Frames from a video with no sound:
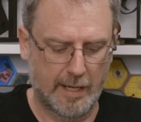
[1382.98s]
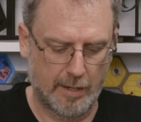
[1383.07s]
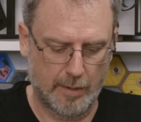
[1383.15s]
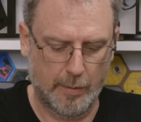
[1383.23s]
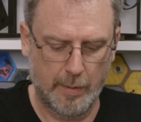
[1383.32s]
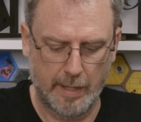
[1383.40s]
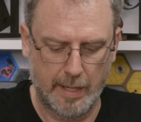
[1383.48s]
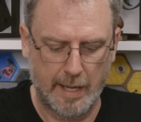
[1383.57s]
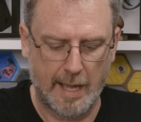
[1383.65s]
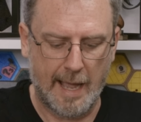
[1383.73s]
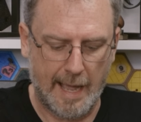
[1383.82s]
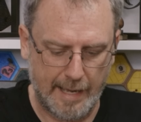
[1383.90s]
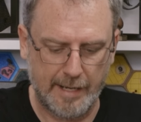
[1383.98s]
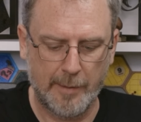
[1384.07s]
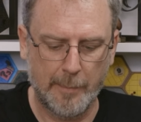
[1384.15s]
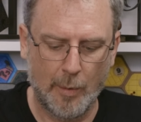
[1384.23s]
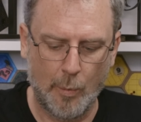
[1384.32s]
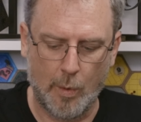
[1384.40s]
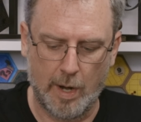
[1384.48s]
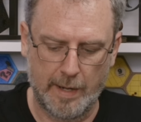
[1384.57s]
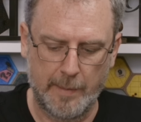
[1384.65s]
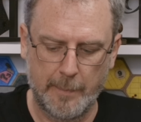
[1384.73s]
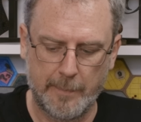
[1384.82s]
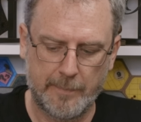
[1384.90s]
go at number
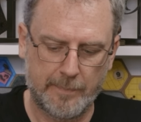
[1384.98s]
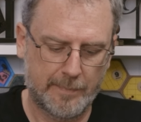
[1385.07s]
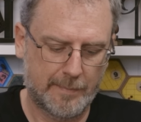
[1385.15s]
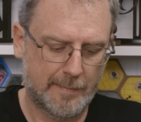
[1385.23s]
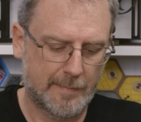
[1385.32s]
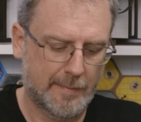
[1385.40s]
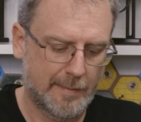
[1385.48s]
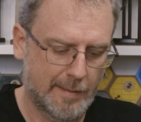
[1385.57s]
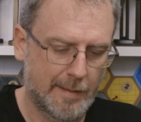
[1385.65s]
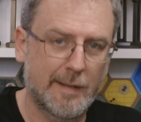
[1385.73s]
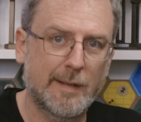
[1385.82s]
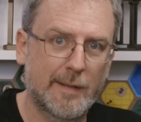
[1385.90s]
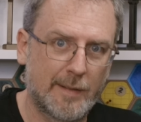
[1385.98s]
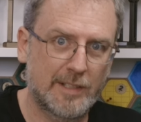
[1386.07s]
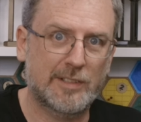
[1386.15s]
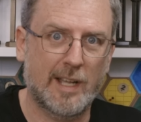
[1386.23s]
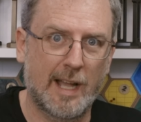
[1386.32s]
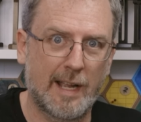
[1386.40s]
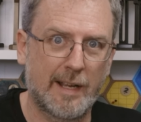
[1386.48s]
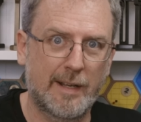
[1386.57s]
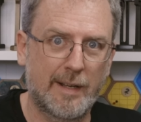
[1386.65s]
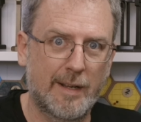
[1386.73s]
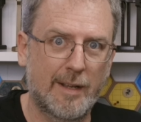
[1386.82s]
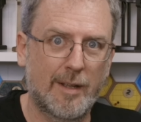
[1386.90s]
1, this guy.
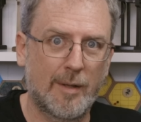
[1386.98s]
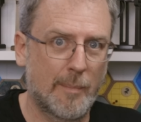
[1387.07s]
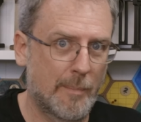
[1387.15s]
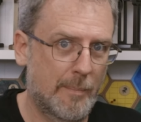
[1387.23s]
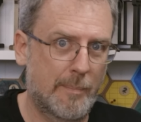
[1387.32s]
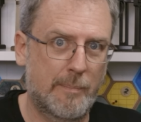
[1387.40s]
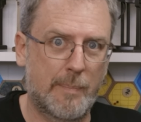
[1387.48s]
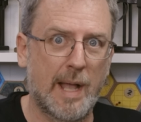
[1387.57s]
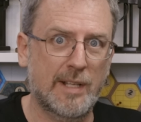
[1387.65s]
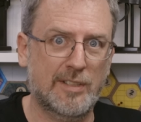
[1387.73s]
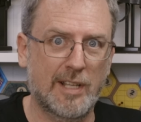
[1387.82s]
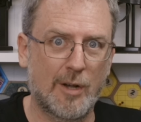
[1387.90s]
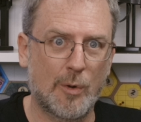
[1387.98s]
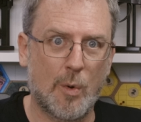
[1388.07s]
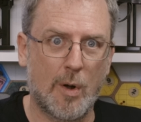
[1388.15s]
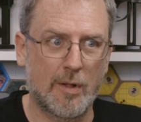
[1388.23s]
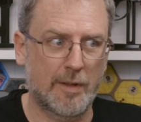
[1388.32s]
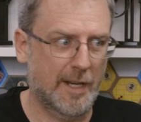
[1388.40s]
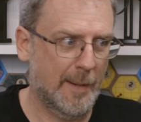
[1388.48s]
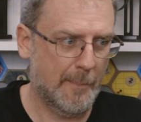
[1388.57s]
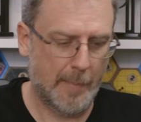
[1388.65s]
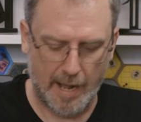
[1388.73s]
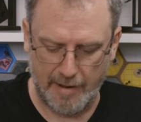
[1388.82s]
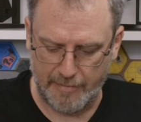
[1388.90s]
Best sound quality
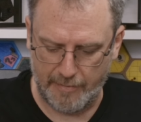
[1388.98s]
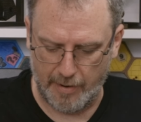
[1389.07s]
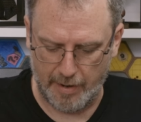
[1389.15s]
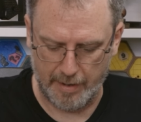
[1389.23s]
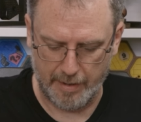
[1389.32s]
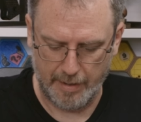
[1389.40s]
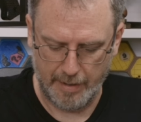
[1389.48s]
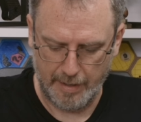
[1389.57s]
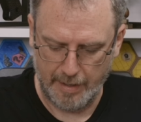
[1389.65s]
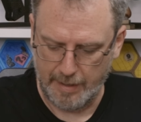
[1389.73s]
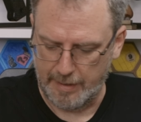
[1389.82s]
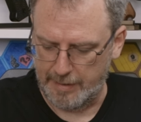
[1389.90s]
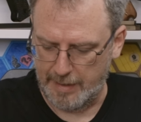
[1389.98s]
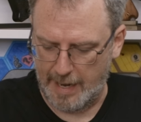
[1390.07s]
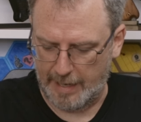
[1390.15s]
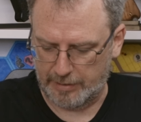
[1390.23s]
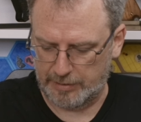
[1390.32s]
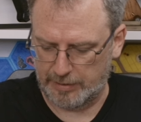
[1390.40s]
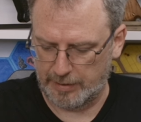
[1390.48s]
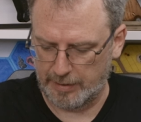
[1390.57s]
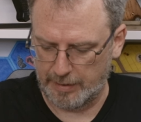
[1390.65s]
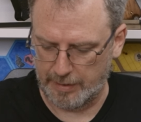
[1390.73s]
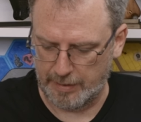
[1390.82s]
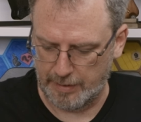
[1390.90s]
by far. Next,
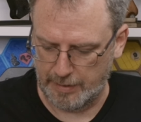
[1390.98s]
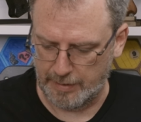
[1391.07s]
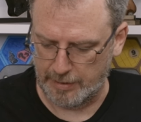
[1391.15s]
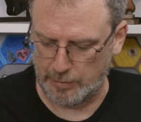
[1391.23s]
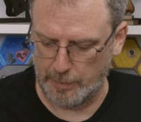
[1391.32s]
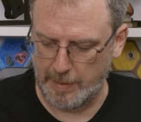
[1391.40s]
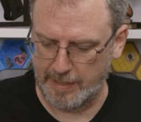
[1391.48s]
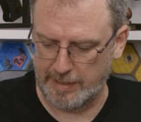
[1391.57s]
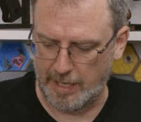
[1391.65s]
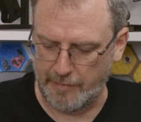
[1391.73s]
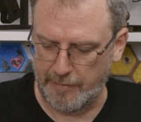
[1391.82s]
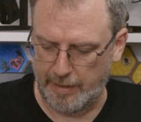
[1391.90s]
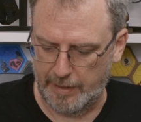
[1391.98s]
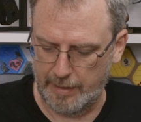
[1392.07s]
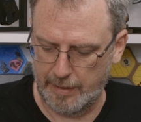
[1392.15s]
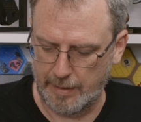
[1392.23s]
this would be a toughie.